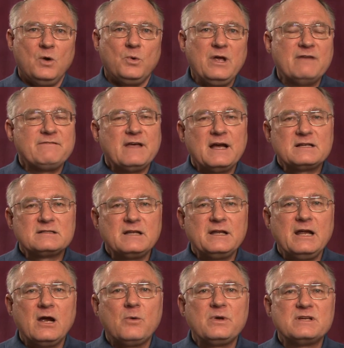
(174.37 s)
We have
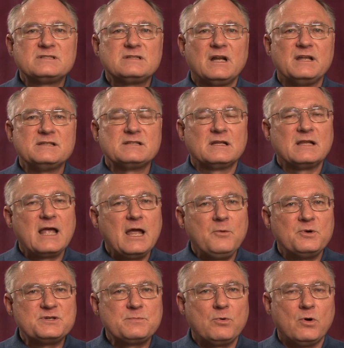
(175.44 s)
excellent area studies and
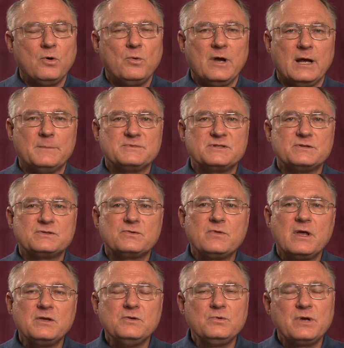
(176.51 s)
language programs so
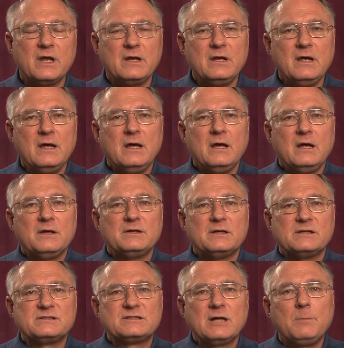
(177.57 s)
that you can
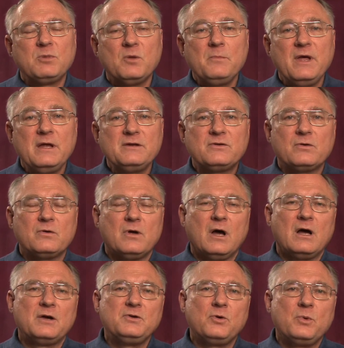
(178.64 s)
supplement
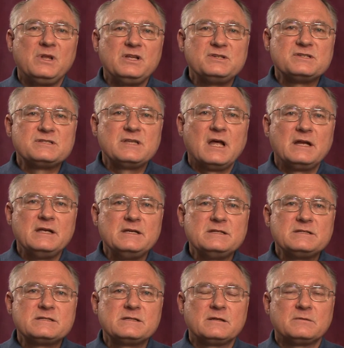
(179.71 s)
your religious
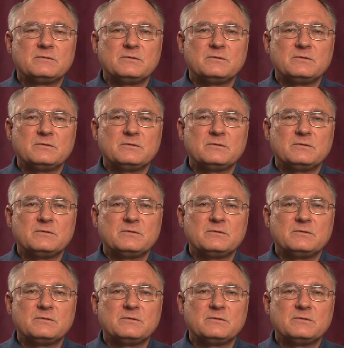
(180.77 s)
studies